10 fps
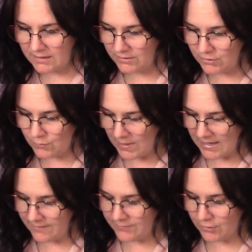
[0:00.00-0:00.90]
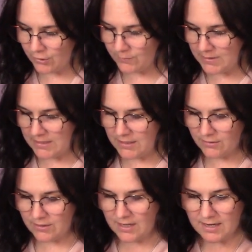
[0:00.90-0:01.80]
You have the Hermit
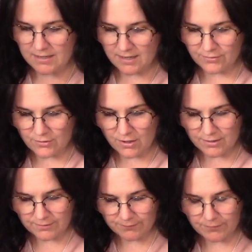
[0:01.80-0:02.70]
here, another card of